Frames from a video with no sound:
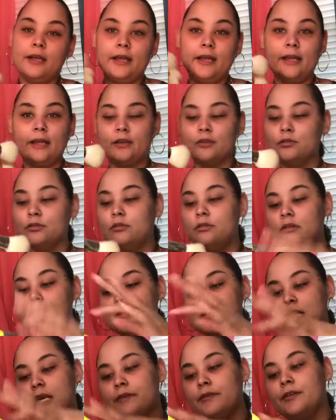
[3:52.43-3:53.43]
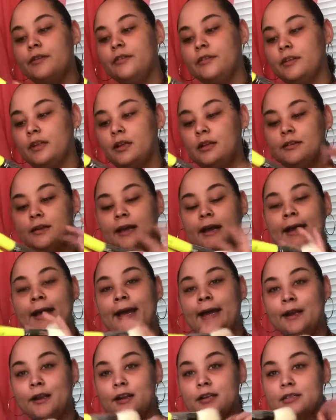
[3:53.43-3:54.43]
handles and everything and the
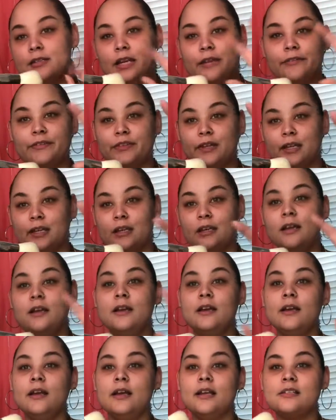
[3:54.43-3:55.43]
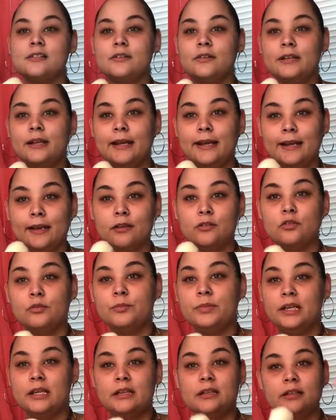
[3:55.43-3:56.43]
hairs and everything is going to handle
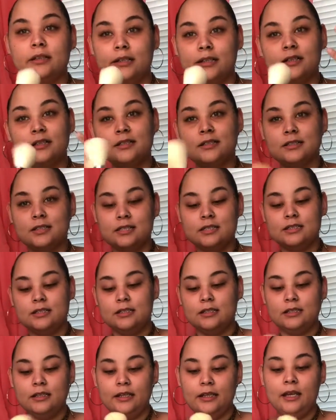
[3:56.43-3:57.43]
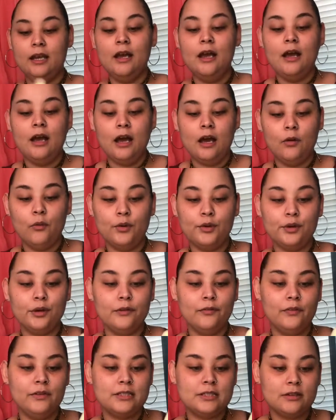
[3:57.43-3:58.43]
being cleaned consistently. I wonder
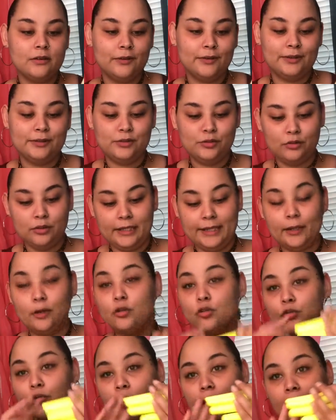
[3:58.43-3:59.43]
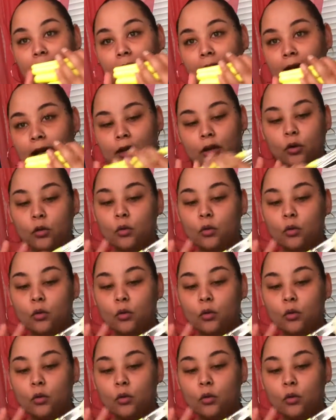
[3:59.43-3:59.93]
if it's going to like crack